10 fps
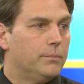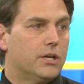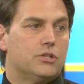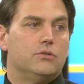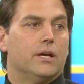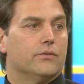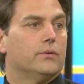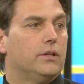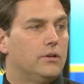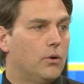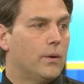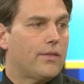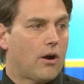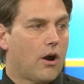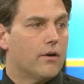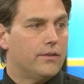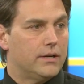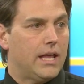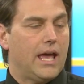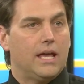because you never really know where they are in
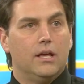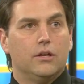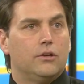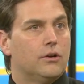their day. You